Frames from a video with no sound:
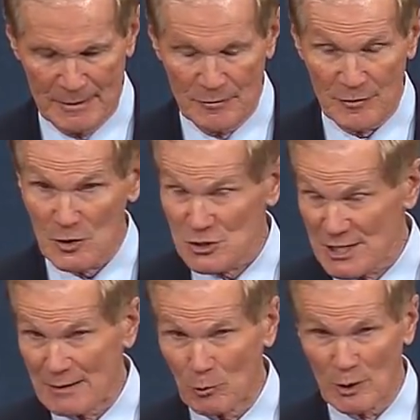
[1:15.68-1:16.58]

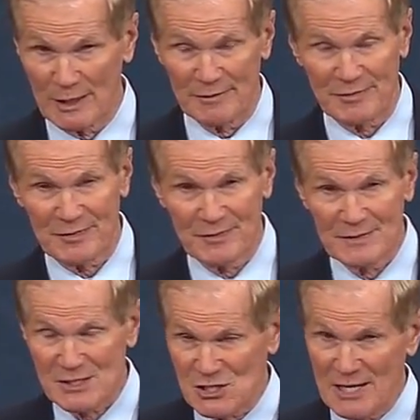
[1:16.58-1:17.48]
First, I want
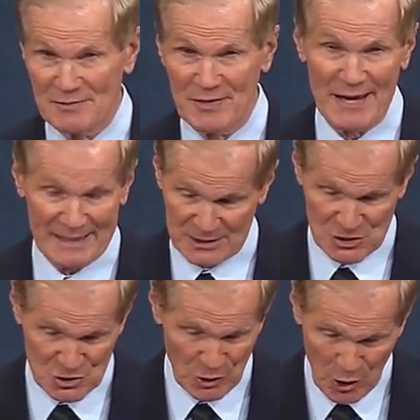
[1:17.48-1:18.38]
to say
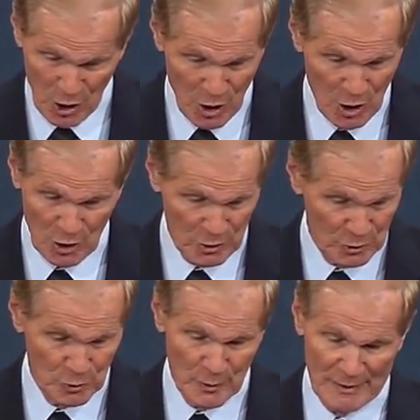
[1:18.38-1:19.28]
thanks to all
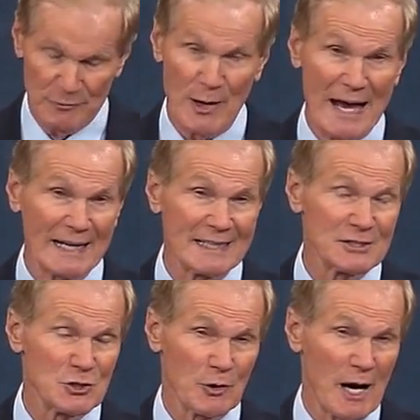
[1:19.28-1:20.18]
who have
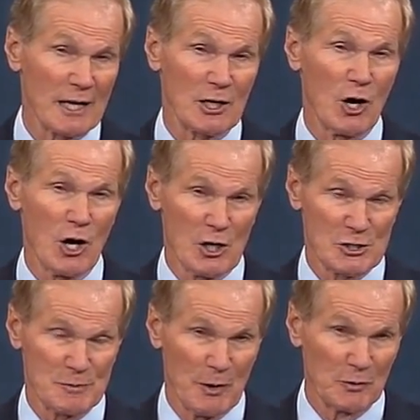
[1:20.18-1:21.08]
rallied to our
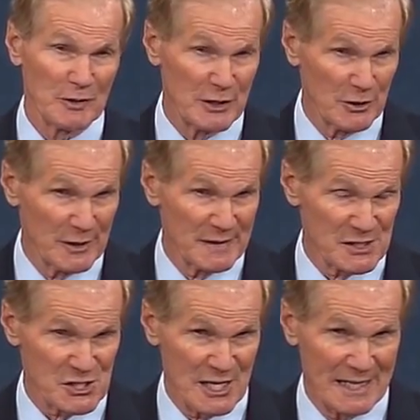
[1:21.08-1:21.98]
cause, both here in the
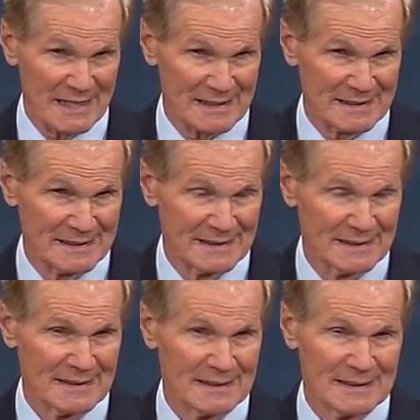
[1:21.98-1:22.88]
Senate
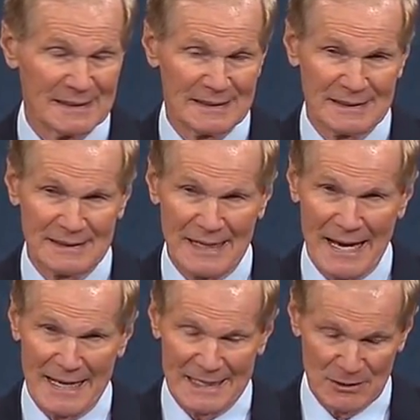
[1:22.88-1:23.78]

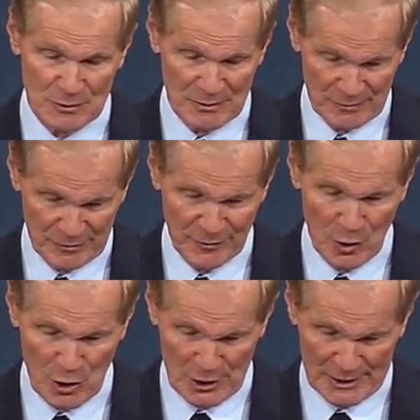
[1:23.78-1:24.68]
and in
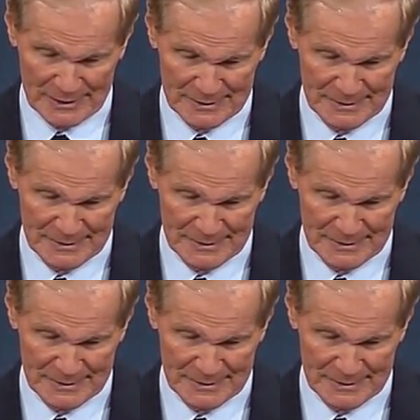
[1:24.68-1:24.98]
Florida.